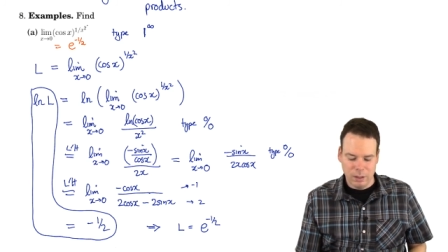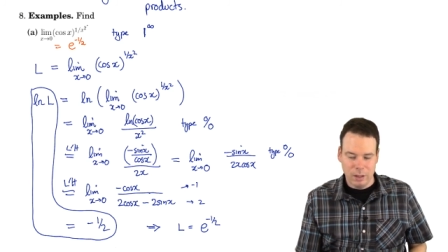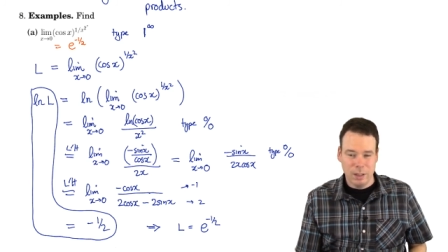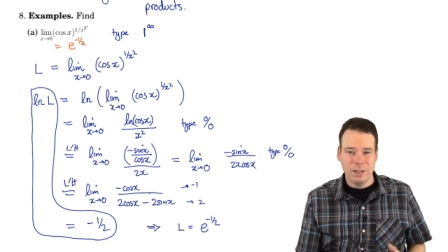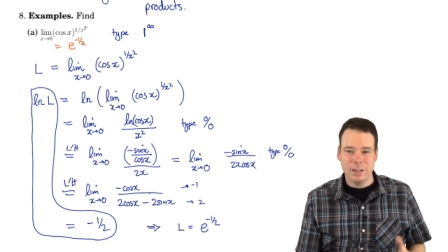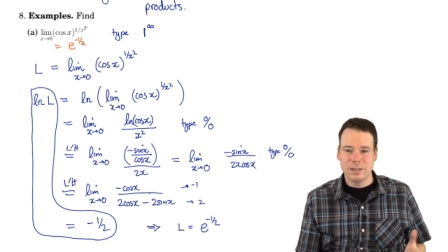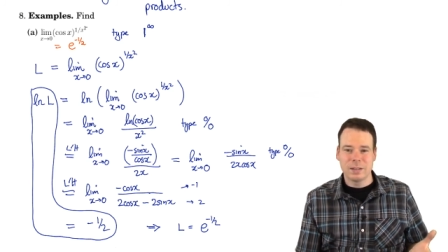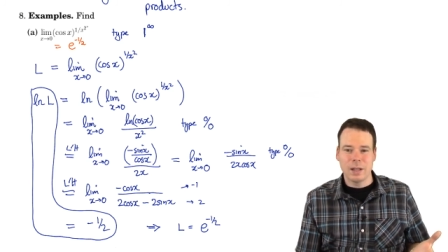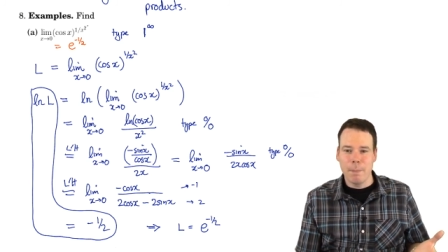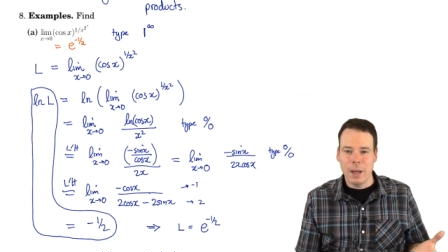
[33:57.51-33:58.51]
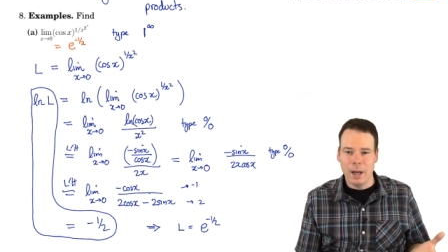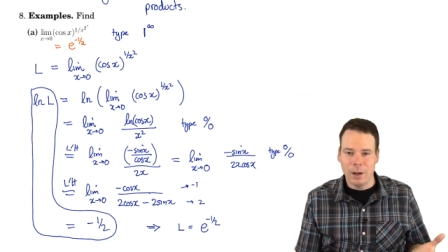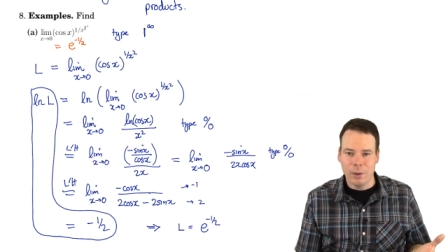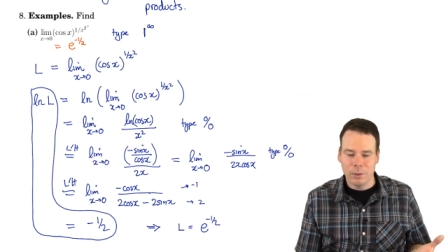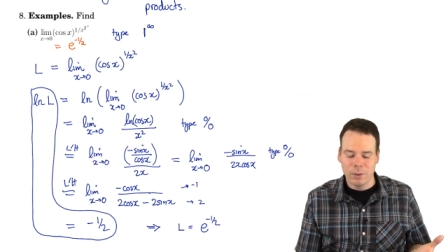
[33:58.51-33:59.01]
And yet
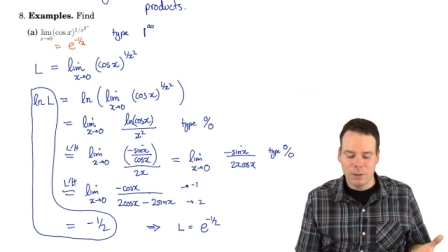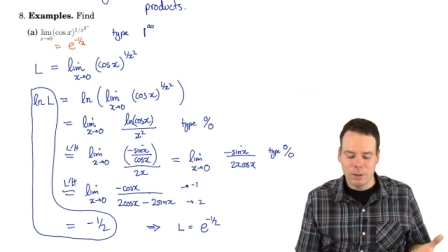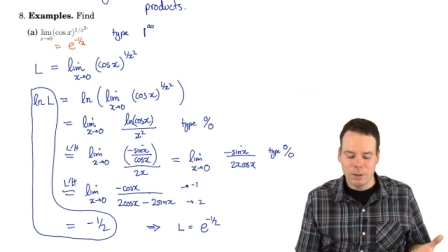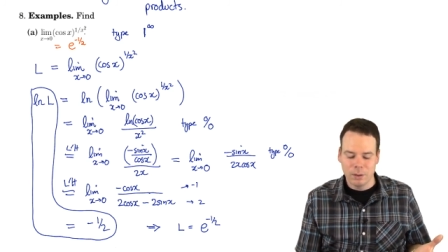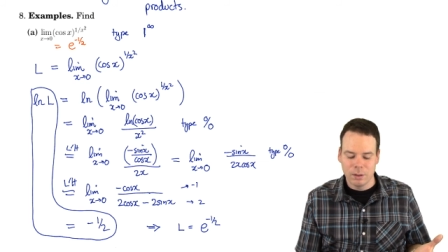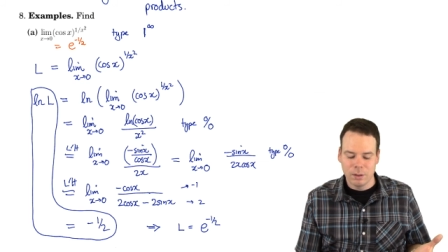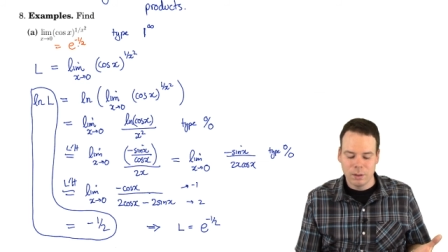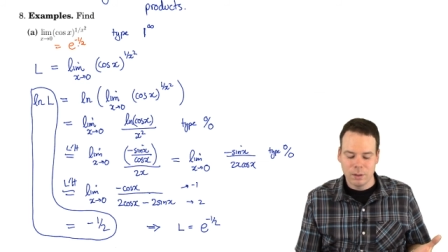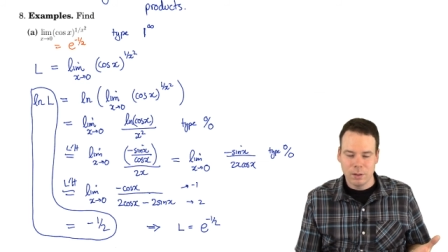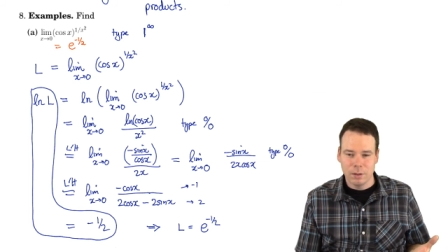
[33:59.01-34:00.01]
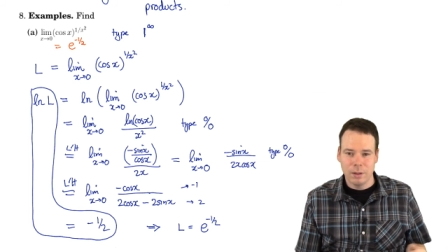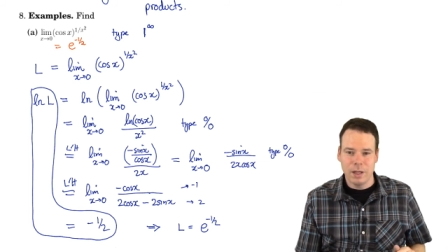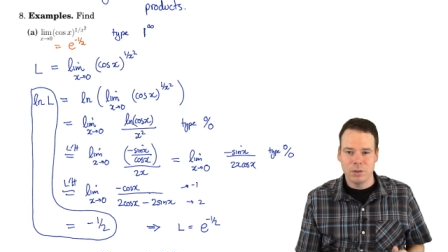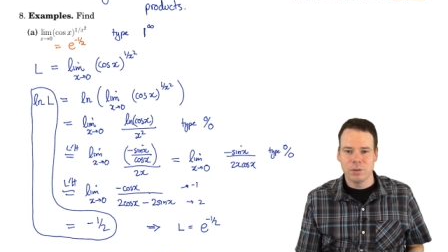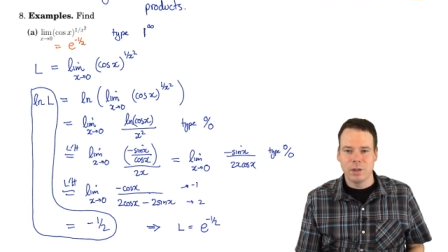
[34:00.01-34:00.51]
somehow the
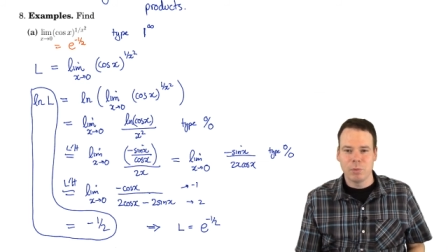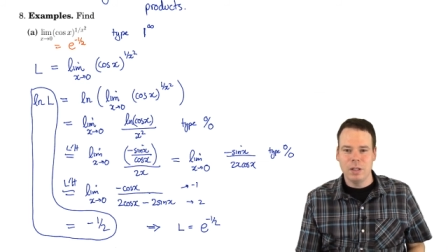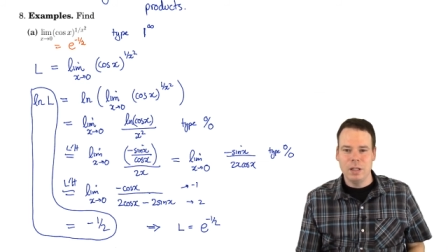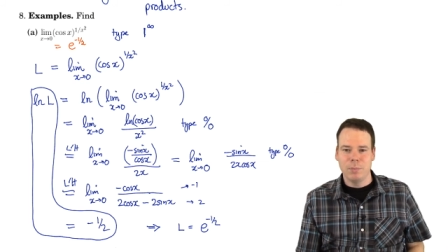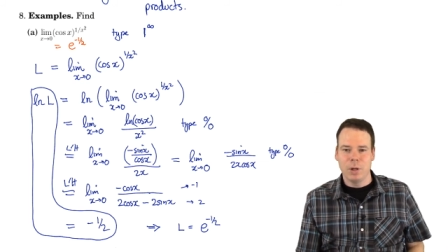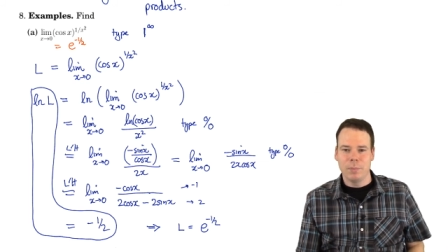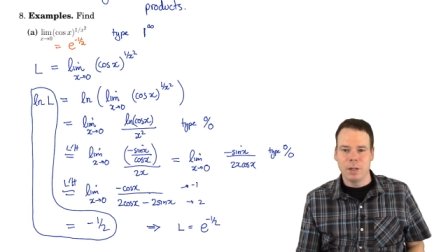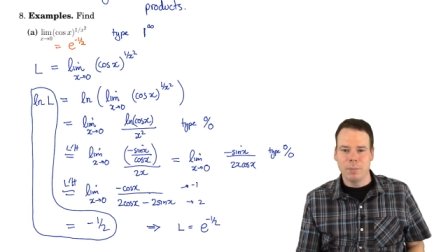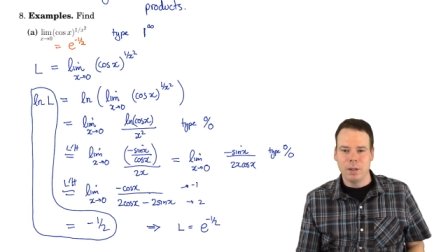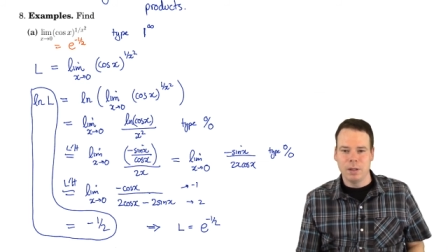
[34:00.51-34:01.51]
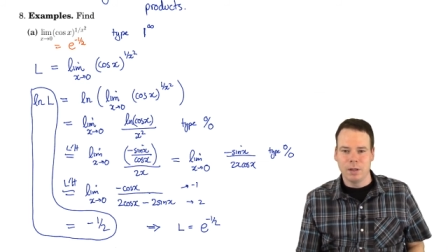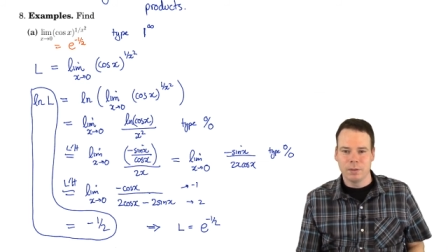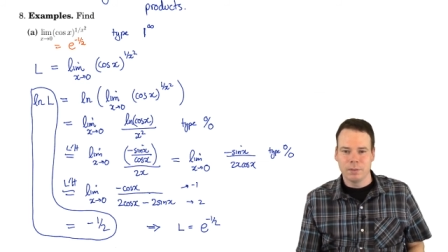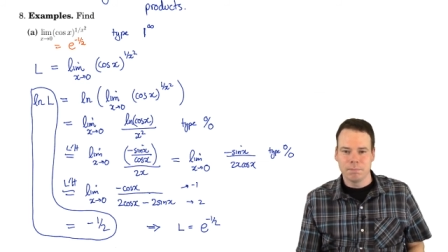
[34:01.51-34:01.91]
natural number e popped up in there.